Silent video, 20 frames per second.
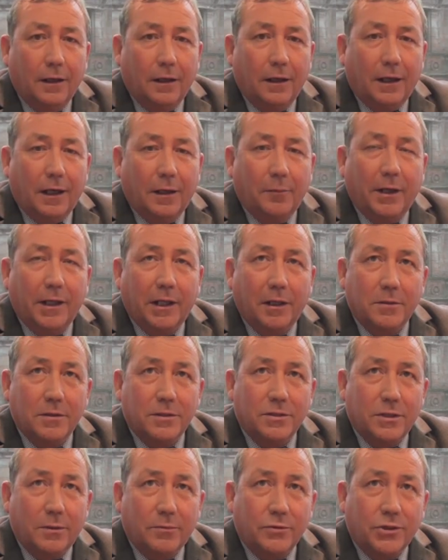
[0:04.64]
Hi, my name
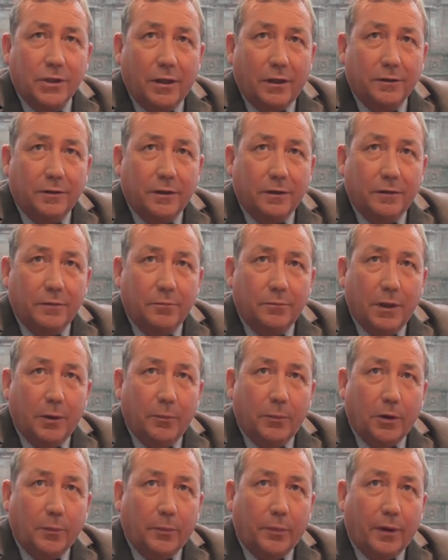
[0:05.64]
is Jim Sheridan,
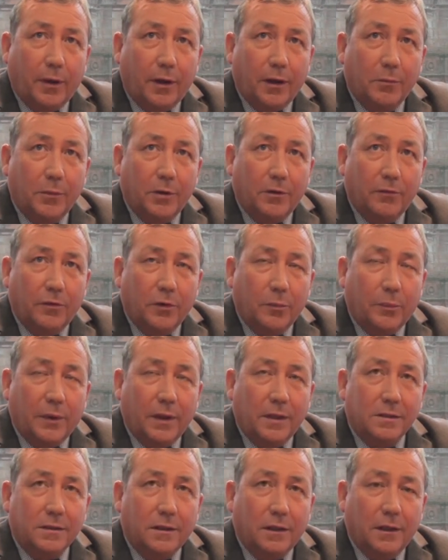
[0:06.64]
Member of Parliament for
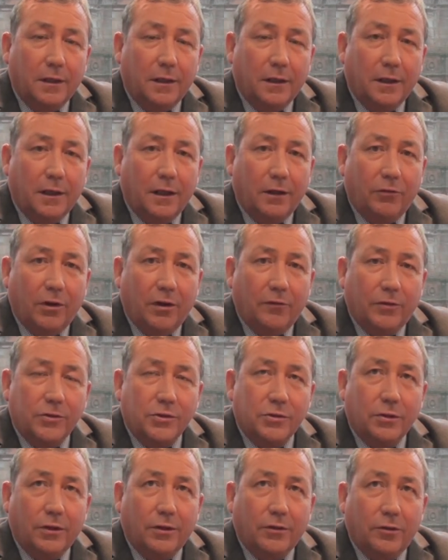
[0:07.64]
Paisley and
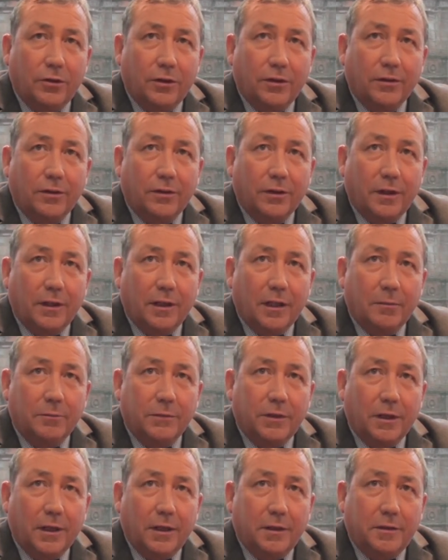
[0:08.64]
Renfrewshire North, and
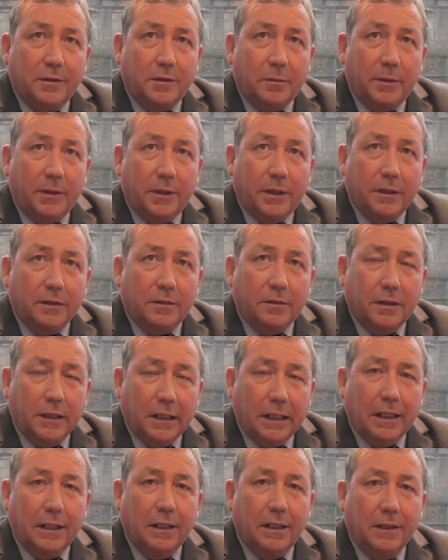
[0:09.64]
I'm delighted to be here
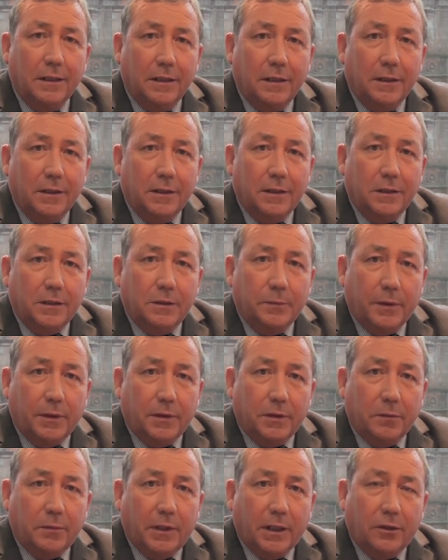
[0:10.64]
today
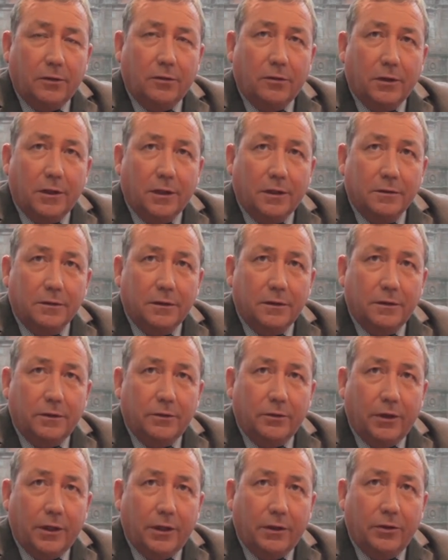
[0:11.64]
speaking to my colleagues in
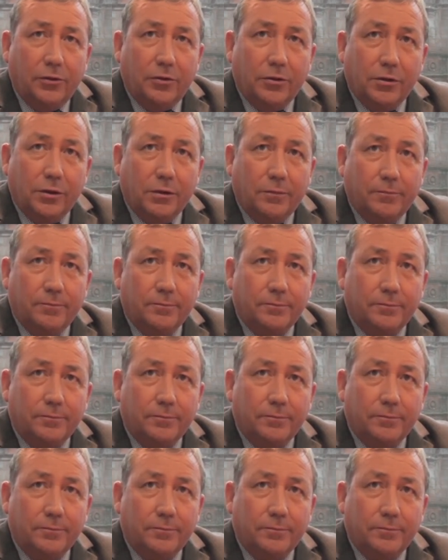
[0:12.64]
Unite the Union.